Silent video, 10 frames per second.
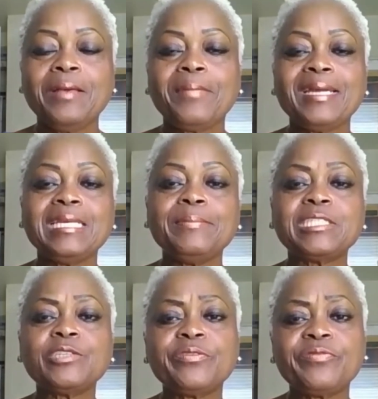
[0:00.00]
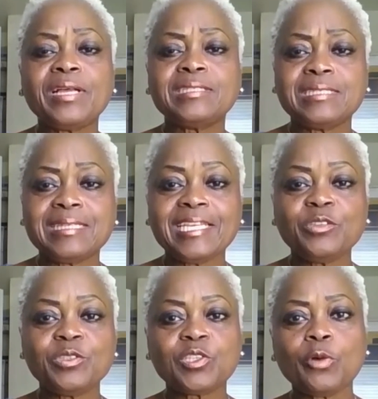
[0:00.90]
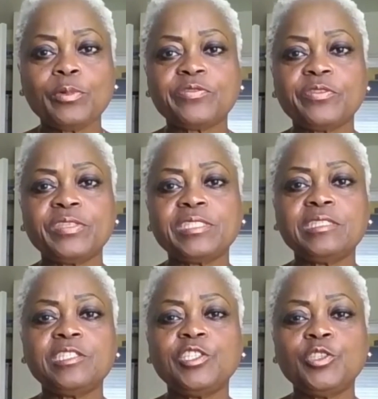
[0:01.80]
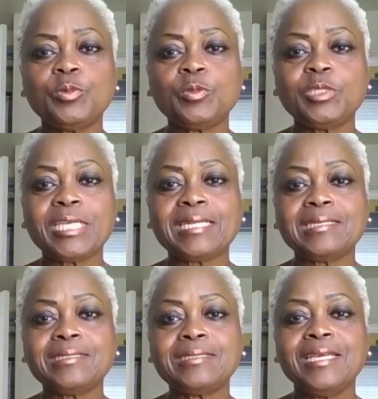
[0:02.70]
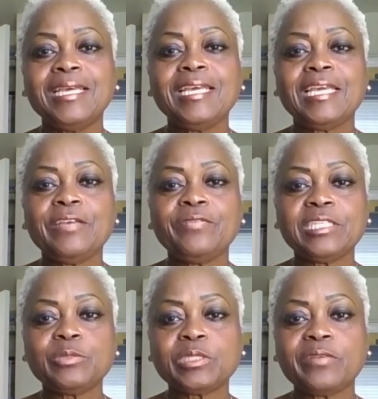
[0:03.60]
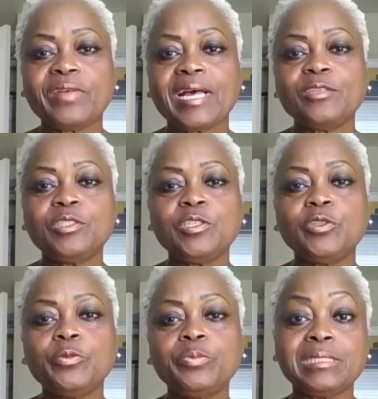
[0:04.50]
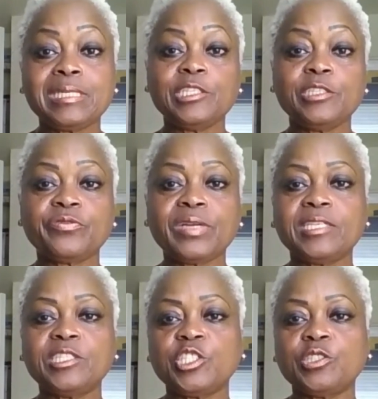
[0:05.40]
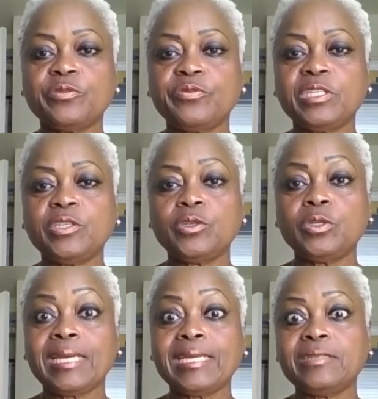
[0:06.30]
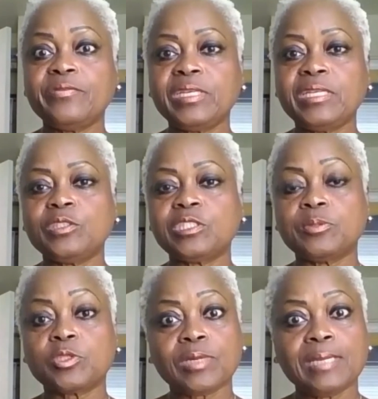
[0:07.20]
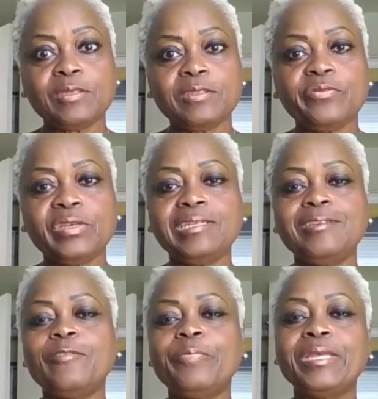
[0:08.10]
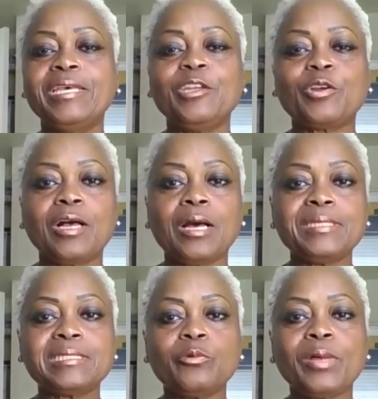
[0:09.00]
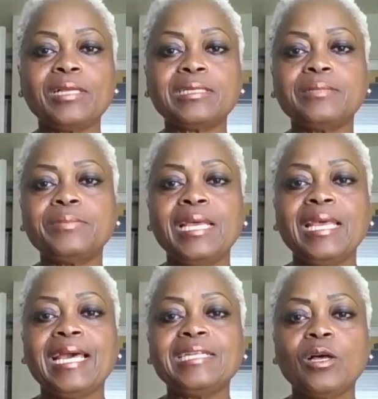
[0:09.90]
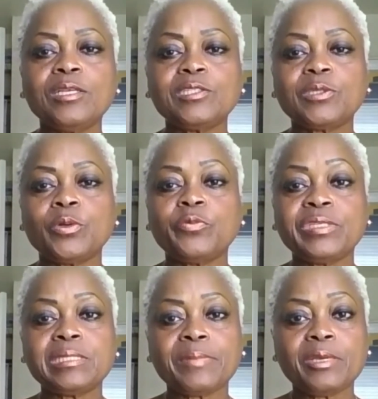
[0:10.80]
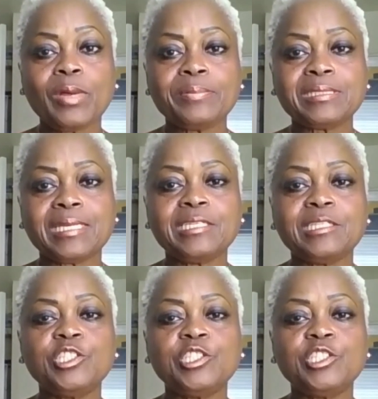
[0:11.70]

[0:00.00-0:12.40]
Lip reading: My name is Ingrid Felton. Thank you as always for visiting the YouTube channel. If this was of value to you, please tell your friends, share the video, like the video, subscribe to the video. Your comments are welcome. And also visit my website,